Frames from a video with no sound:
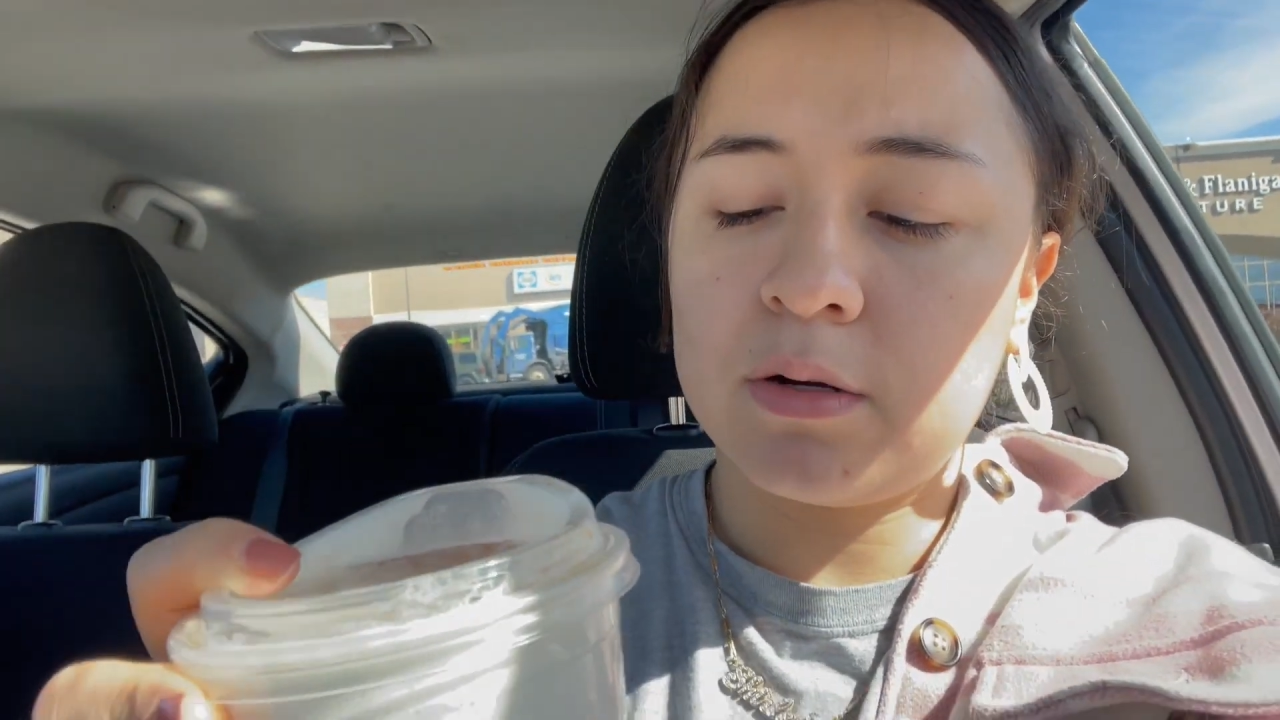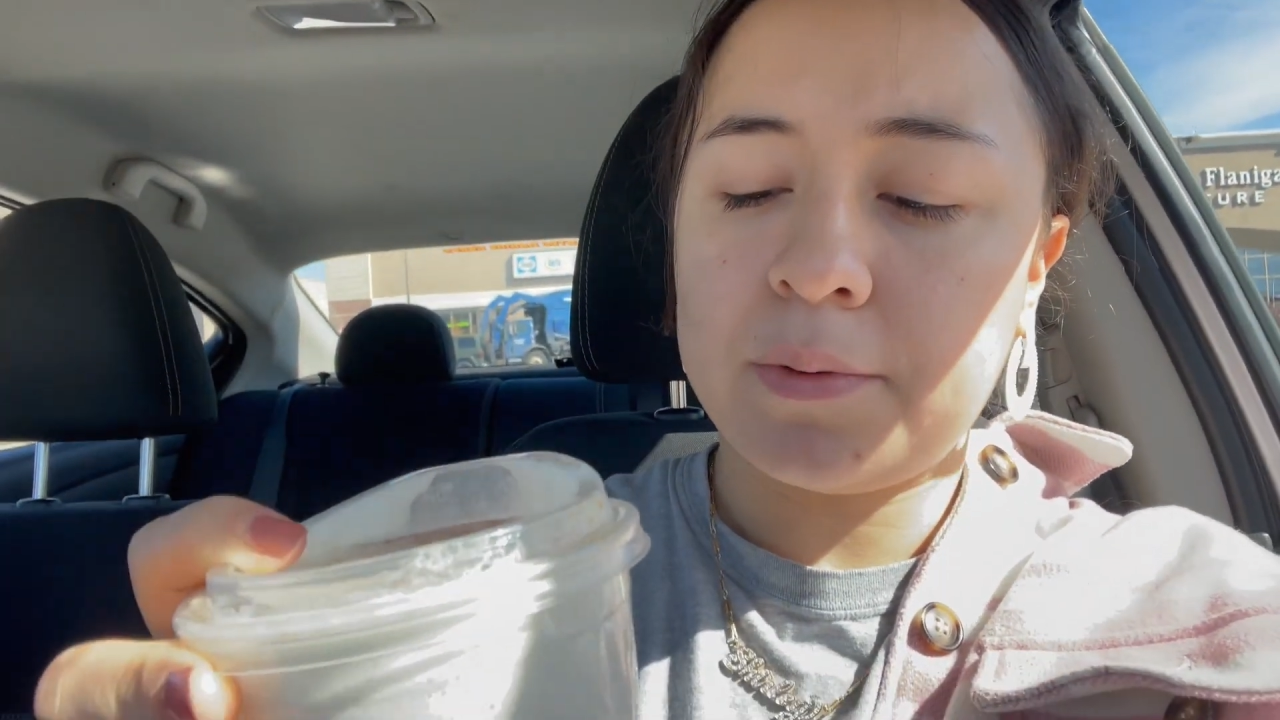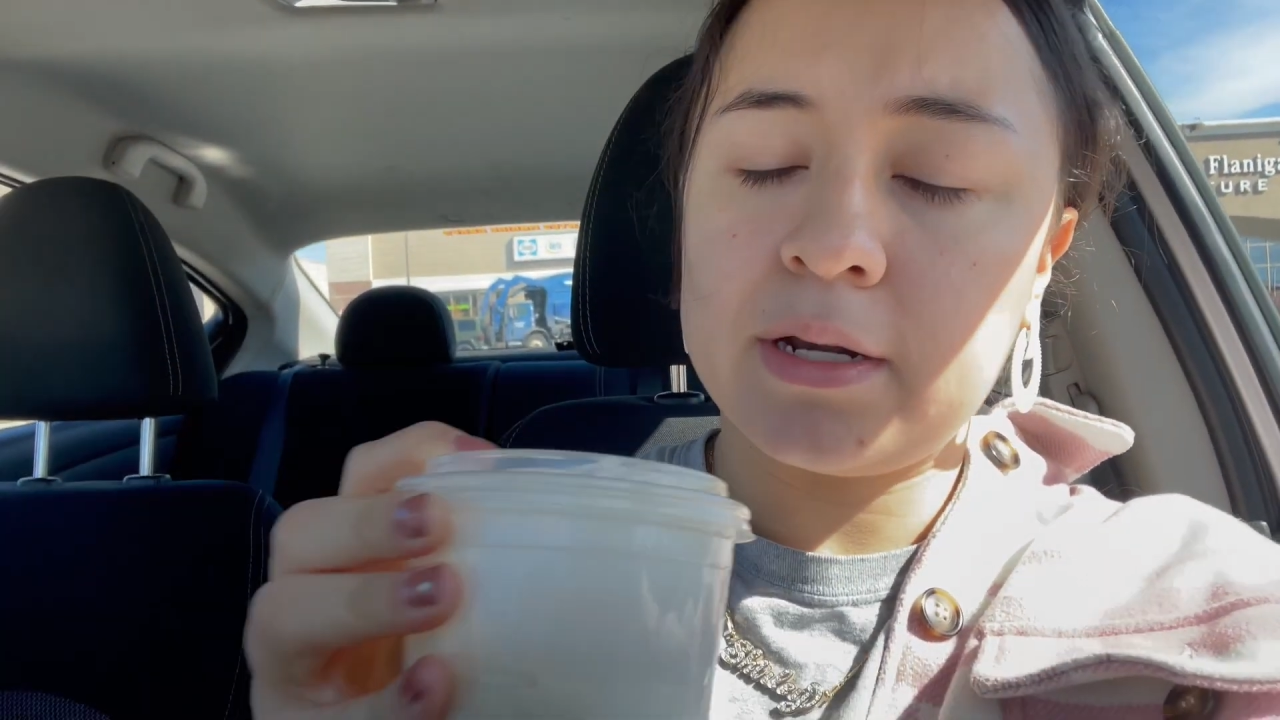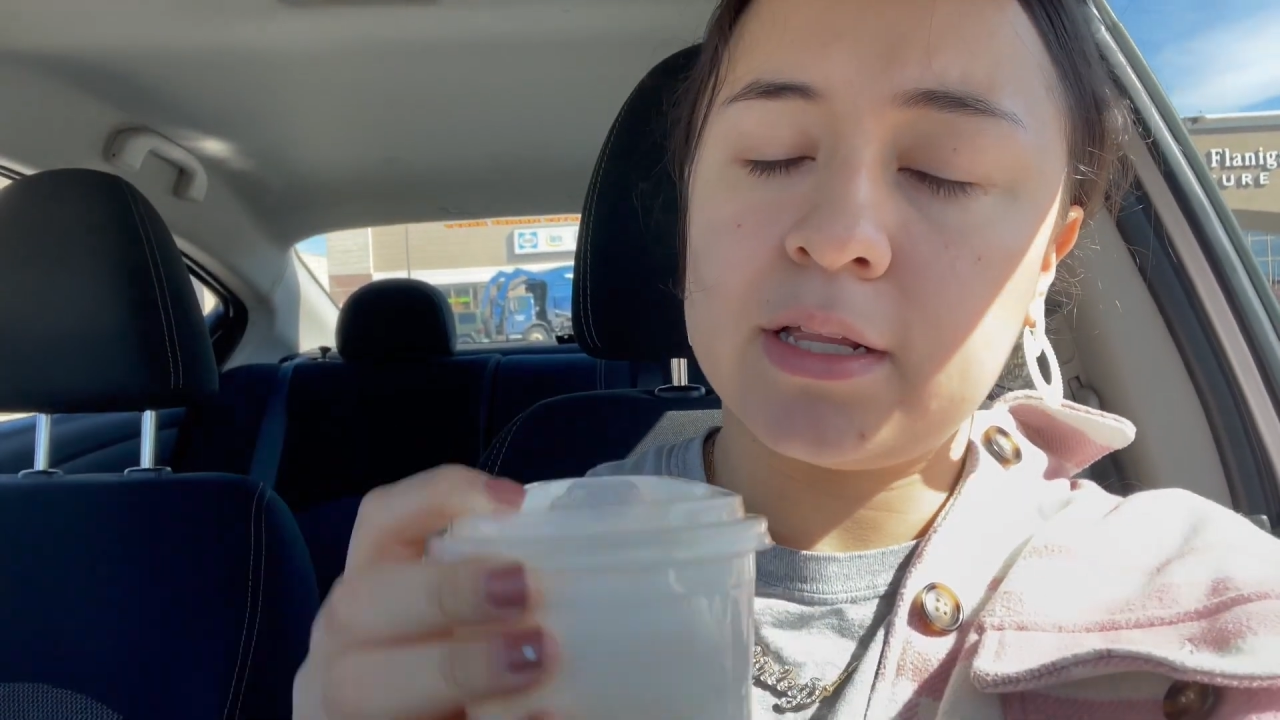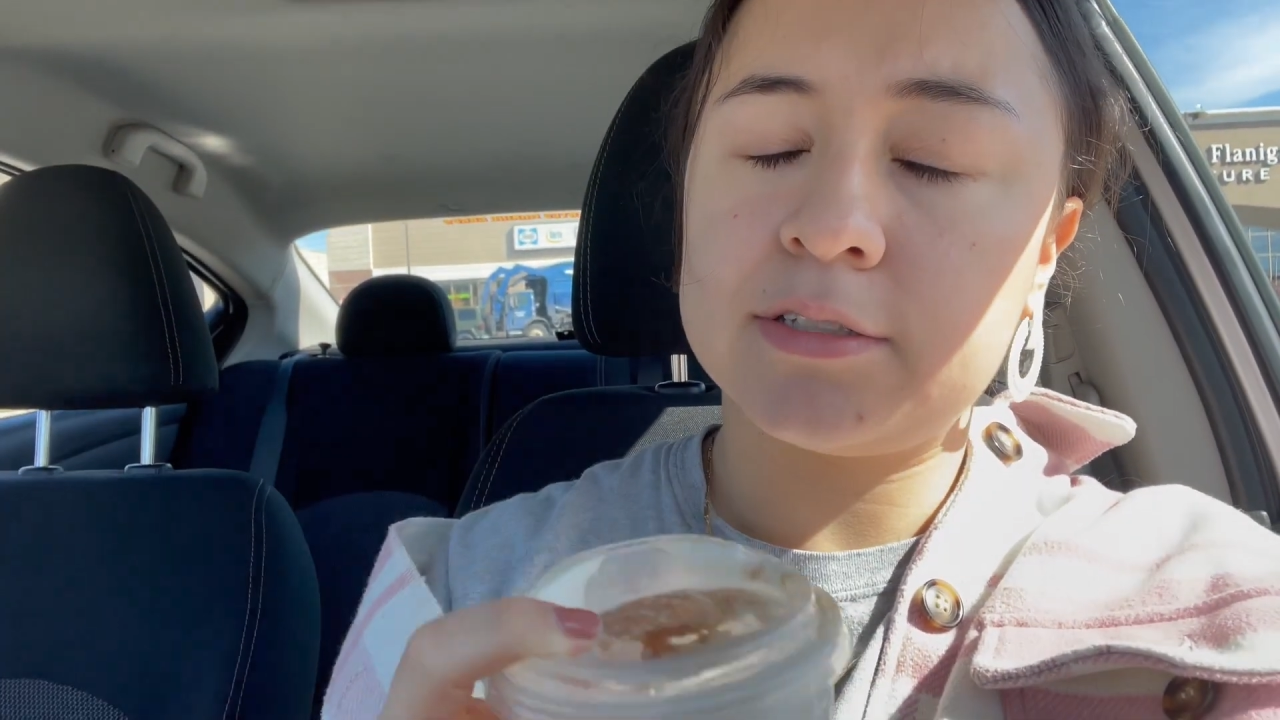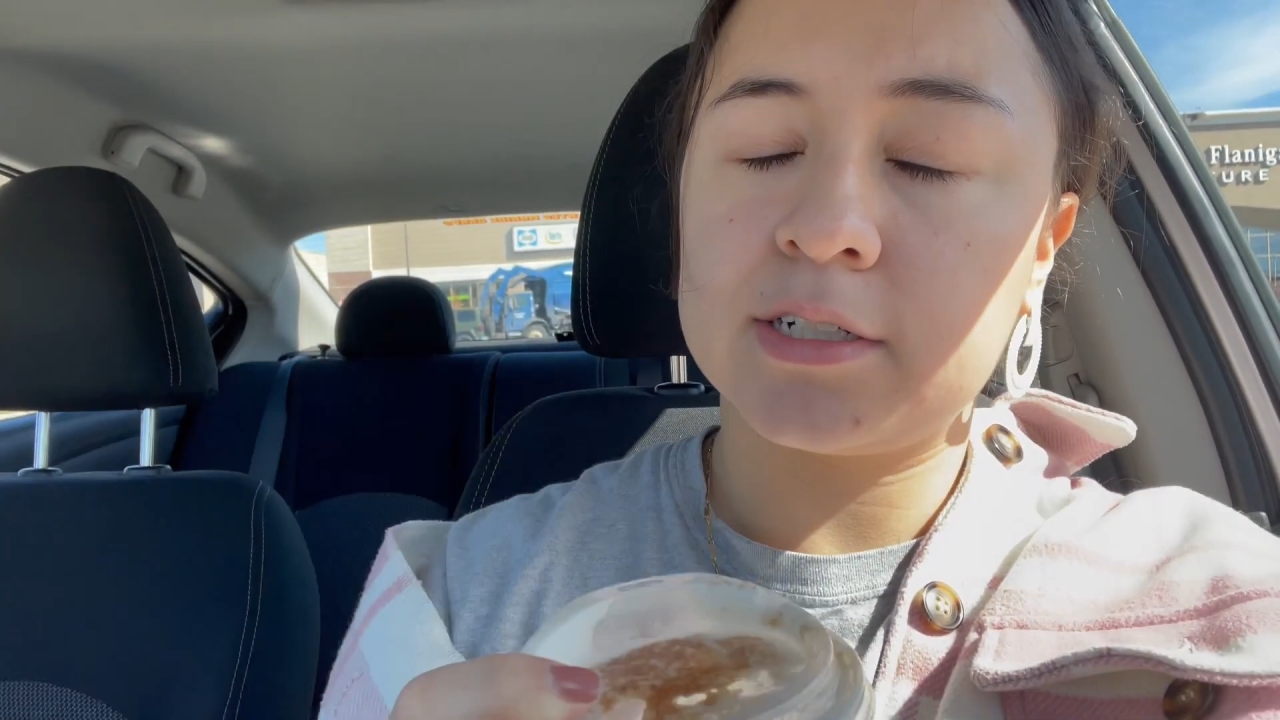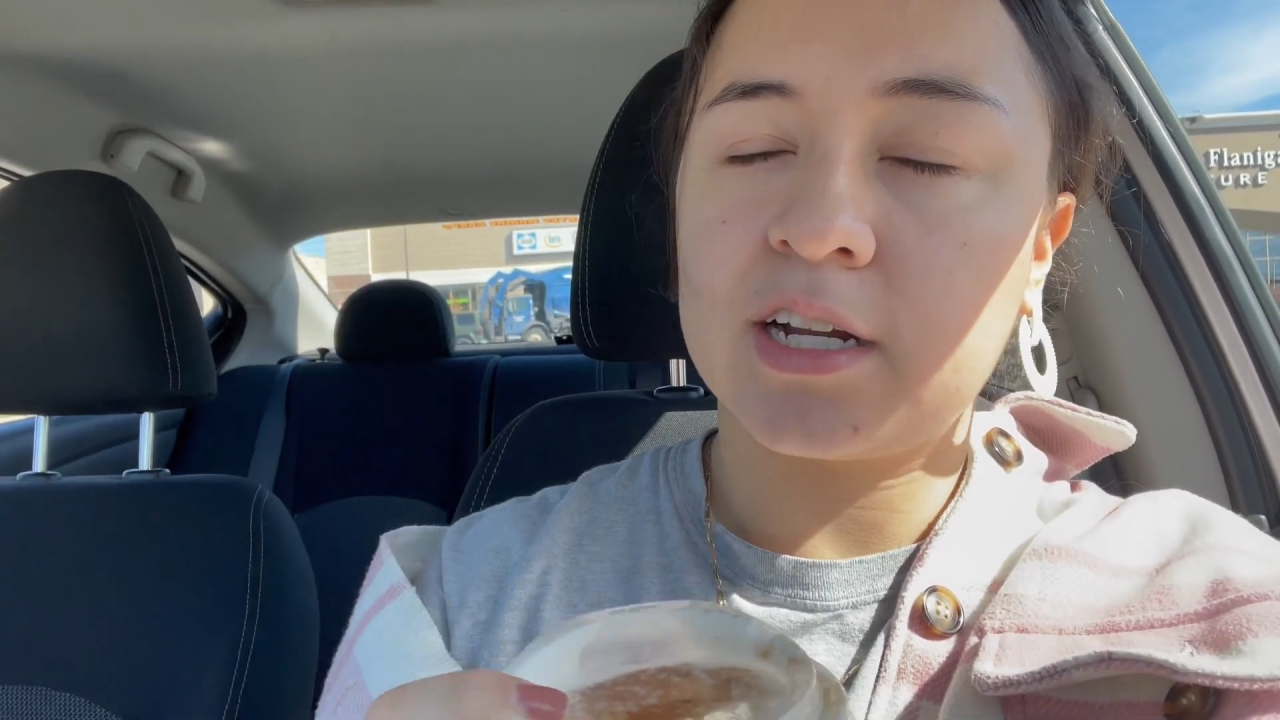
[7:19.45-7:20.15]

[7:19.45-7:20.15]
one unless you're